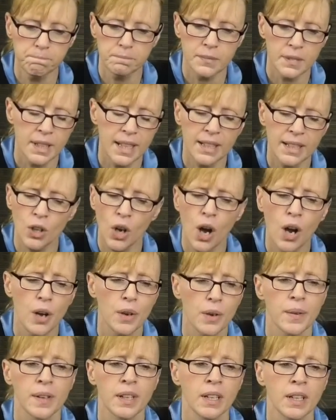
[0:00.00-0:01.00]
Let
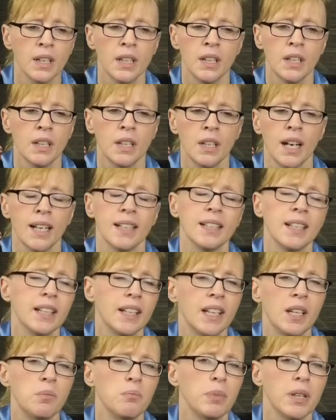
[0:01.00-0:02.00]
go and let
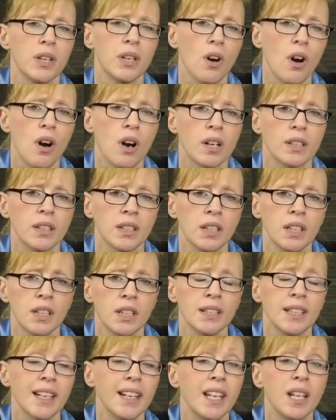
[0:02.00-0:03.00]
Him be God.
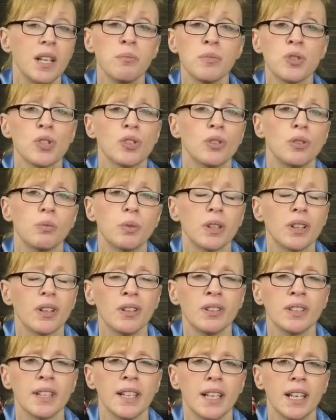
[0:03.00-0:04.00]
Let Him do what
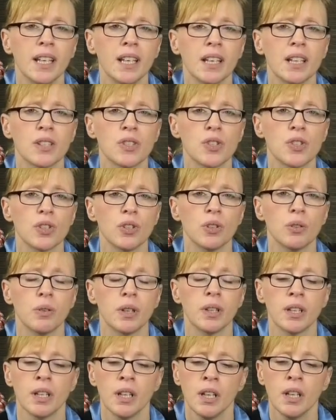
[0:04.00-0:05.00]
only He can do.
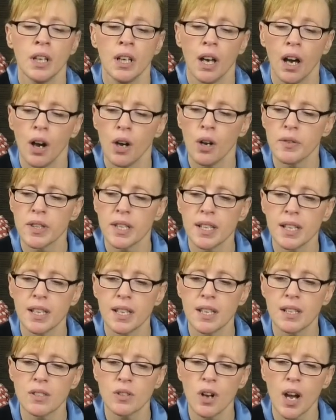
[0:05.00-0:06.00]
And over the
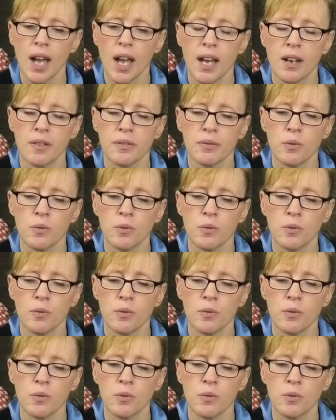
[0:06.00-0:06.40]
years, I have